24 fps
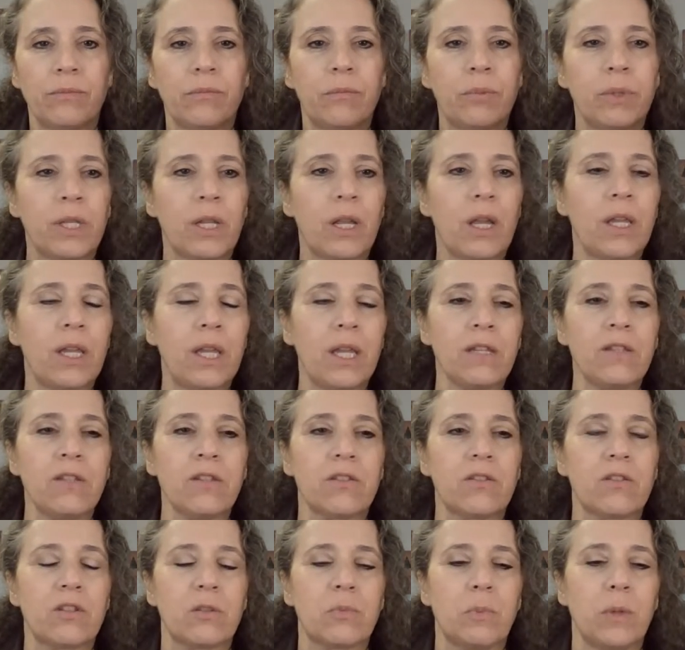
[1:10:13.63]
But I guess
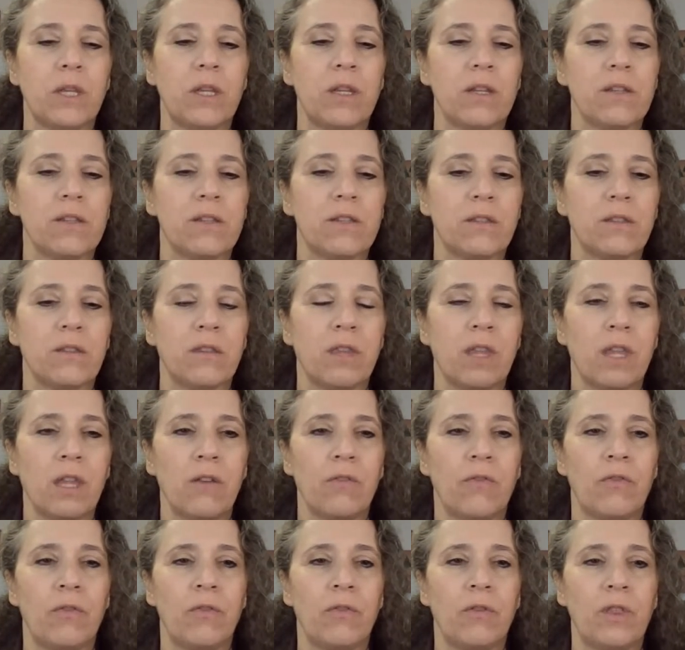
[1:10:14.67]
it's just because
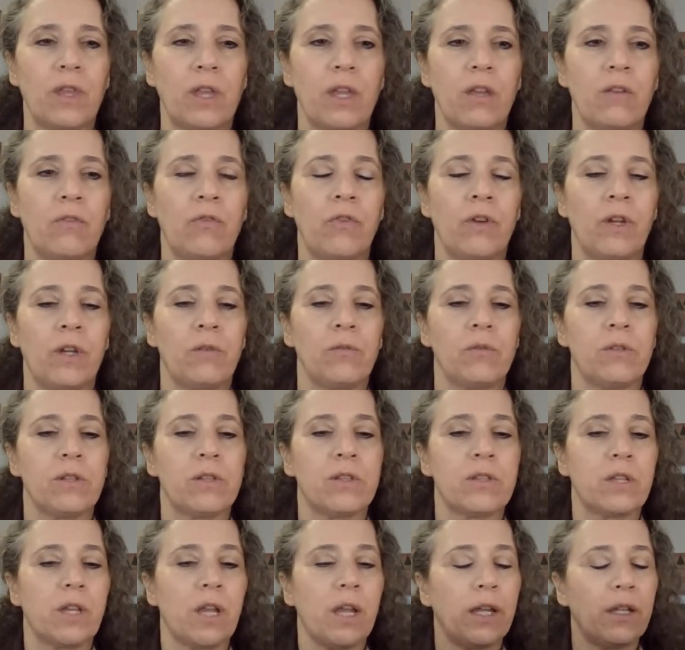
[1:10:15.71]
they've
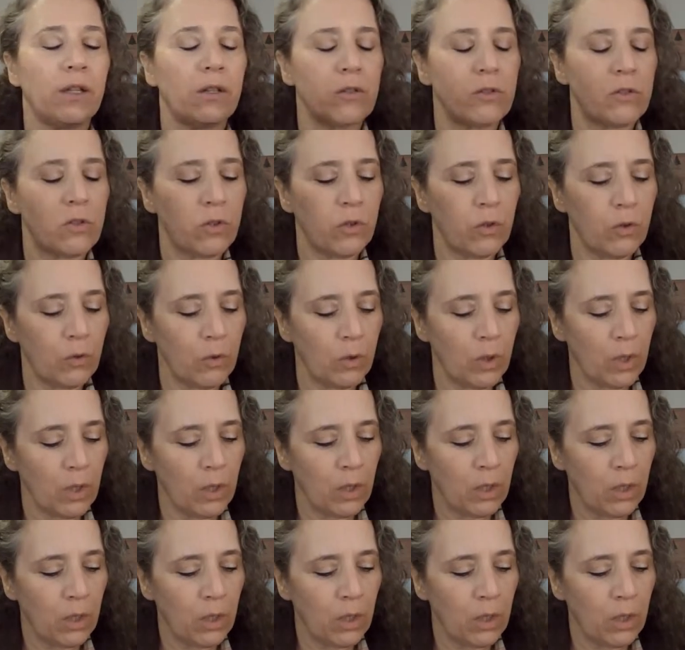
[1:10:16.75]
decided to